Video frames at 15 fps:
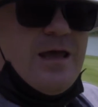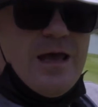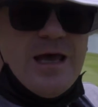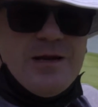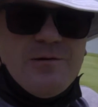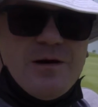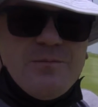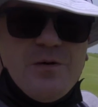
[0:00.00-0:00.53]

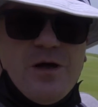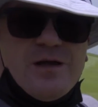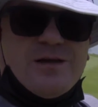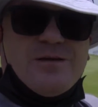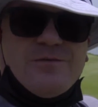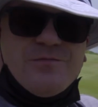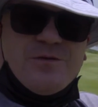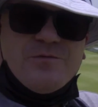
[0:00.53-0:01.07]
Anyway,
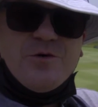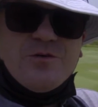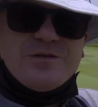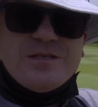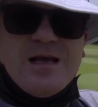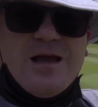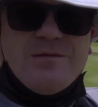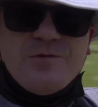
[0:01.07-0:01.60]
if you've got
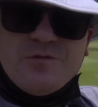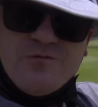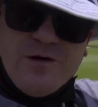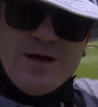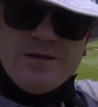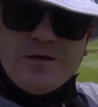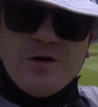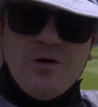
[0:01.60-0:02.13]
time, just
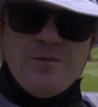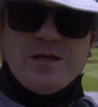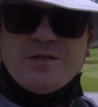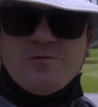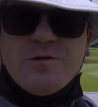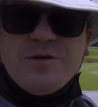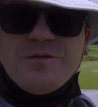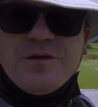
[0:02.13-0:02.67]
write in the comments
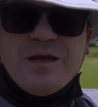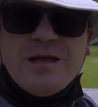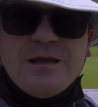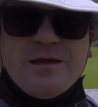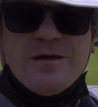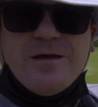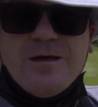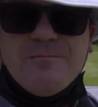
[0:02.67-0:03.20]
what you
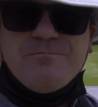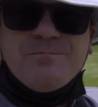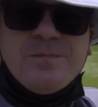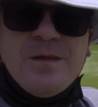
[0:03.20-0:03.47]
think. I